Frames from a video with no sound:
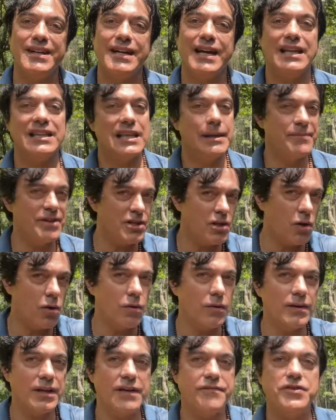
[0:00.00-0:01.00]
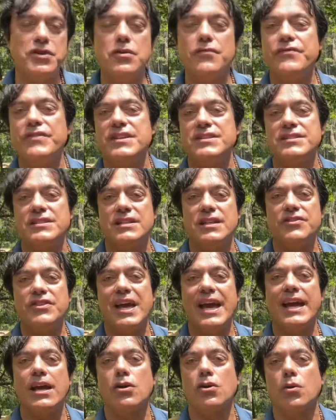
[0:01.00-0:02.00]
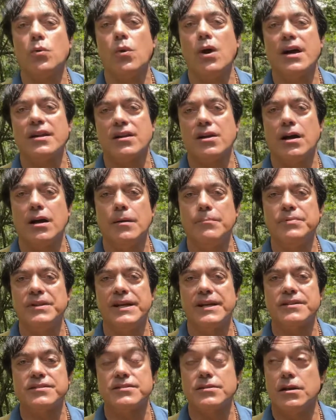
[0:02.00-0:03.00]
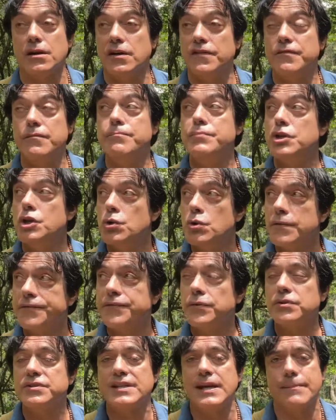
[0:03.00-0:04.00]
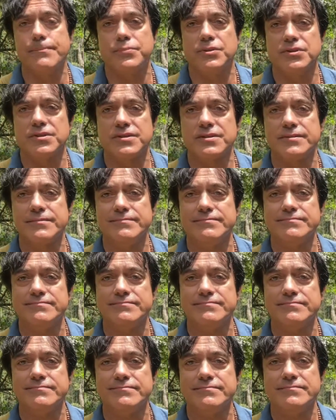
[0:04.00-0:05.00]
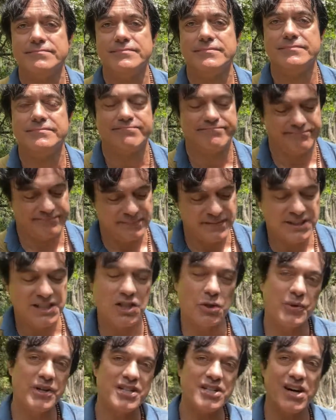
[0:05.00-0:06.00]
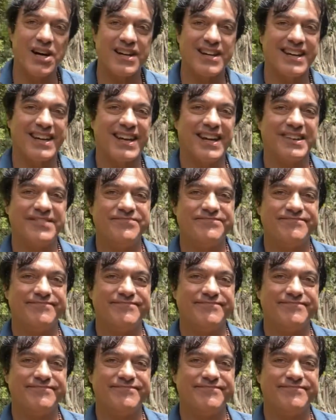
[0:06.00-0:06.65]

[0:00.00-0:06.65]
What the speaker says: and let me know if you visited the Angkor Wat complex of beautiful temples. Until we talk again,